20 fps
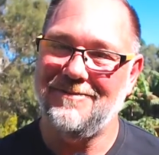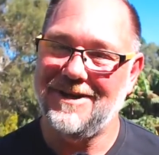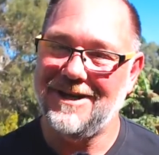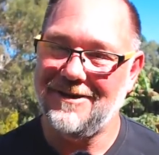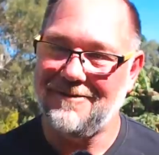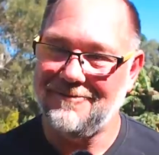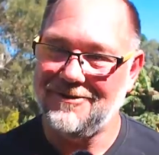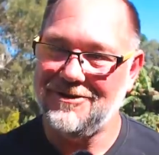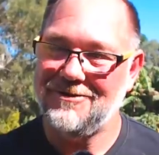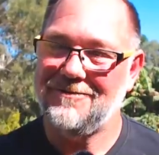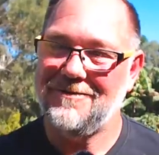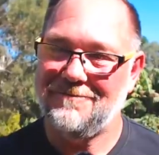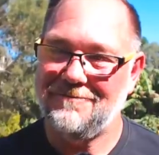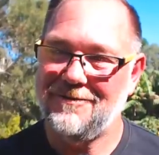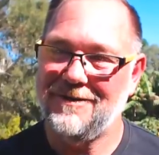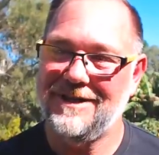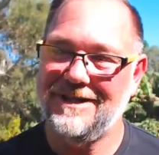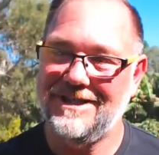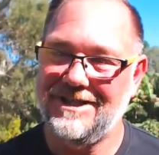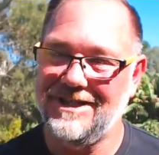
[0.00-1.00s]
but I do
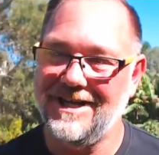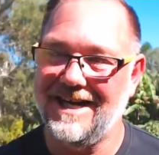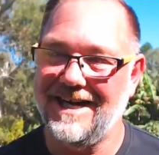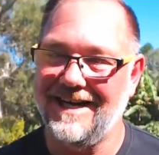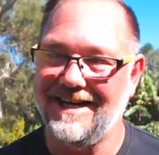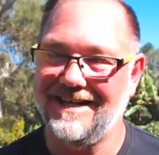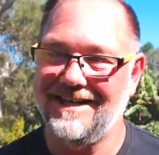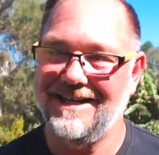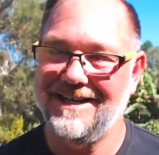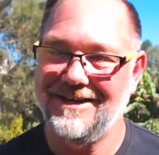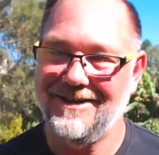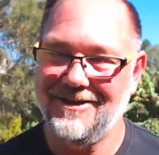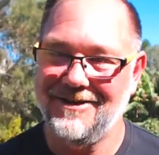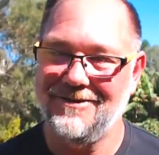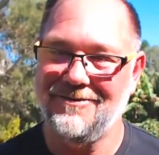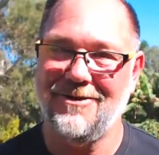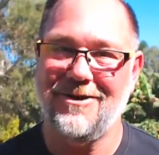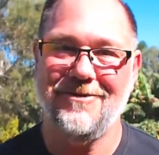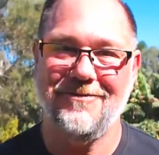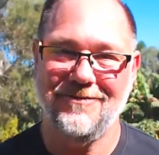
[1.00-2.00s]
appreciate
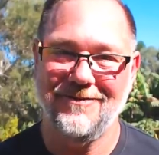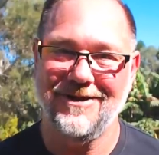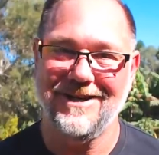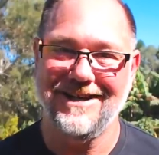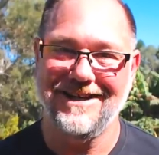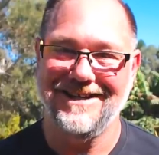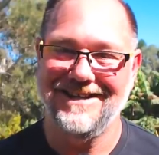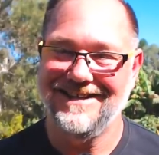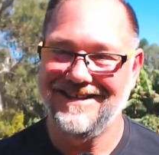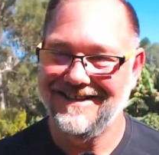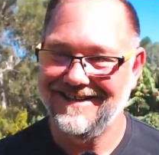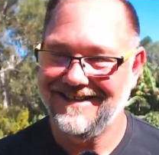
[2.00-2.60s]
you offering.